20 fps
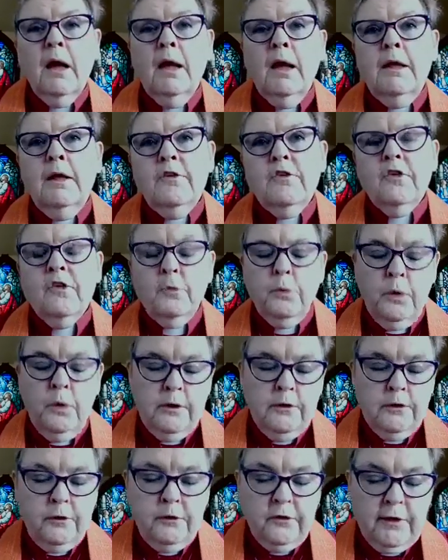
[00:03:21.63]
And this is
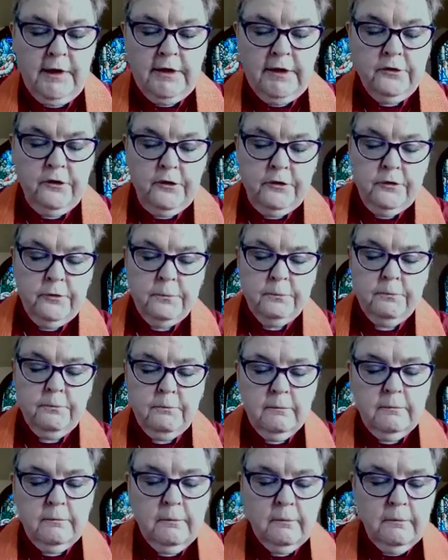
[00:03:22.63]
one of those lessons.
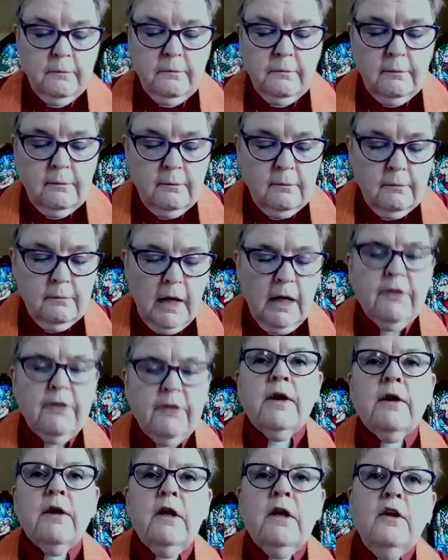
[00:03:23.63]

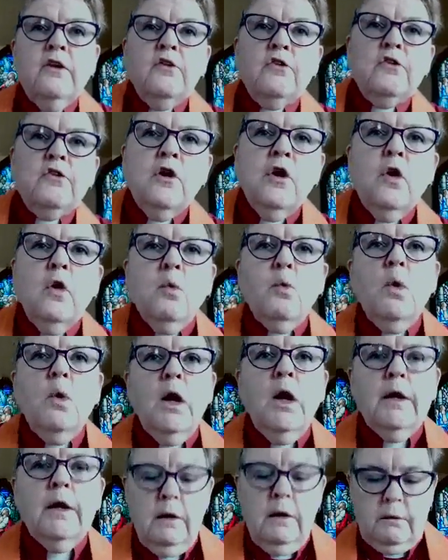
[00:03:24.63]
There is no
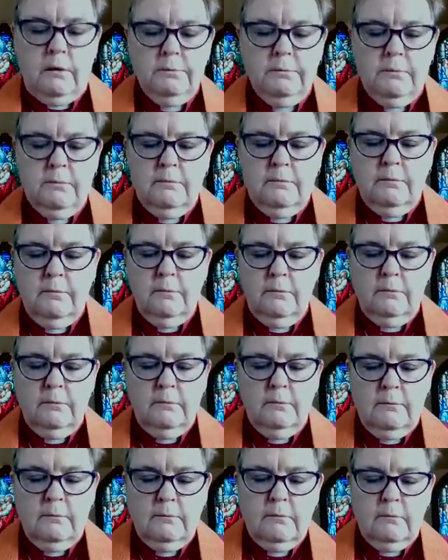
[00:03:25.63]
water.
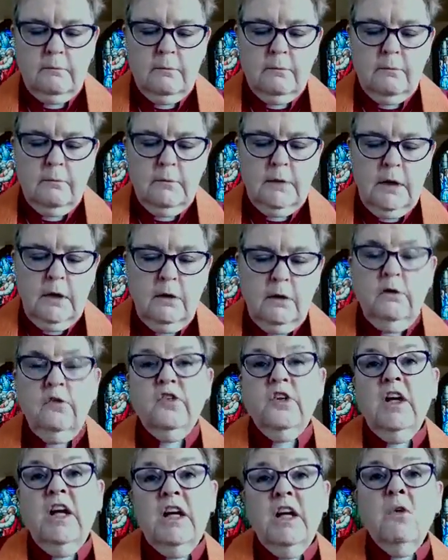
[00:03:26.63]

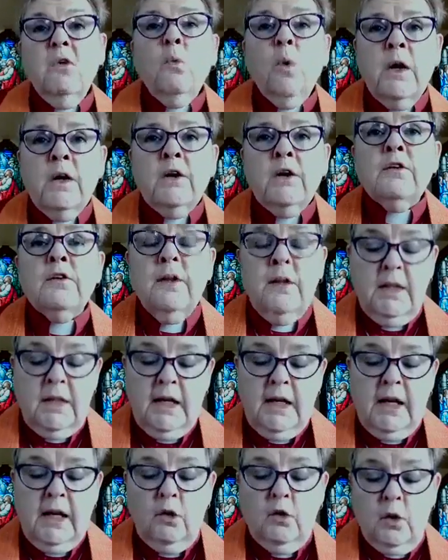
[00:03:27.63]
Is it any wonder that
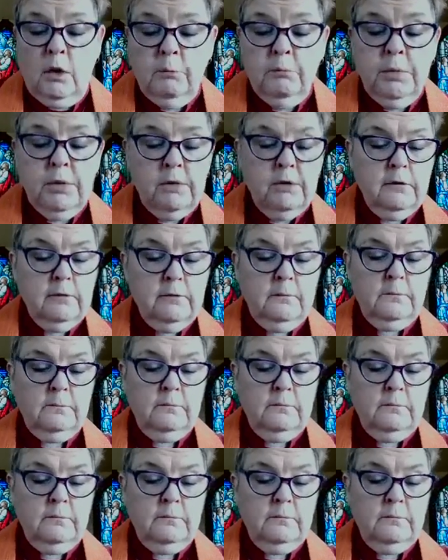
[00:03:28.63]
they grumbled?